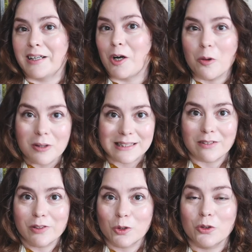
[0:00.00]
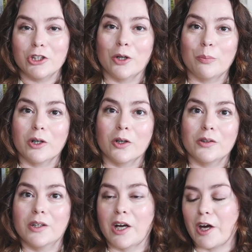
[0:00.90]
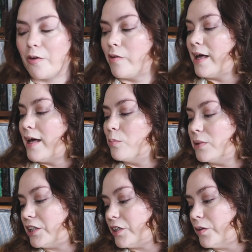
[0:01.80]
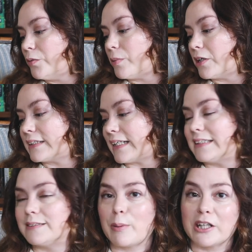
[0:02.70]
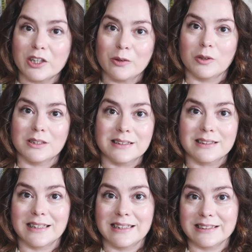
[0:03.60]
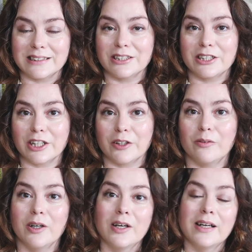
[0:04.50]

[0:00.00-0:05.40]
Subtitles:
I always have an audiobook on the go, but two books I especially wanted to listen to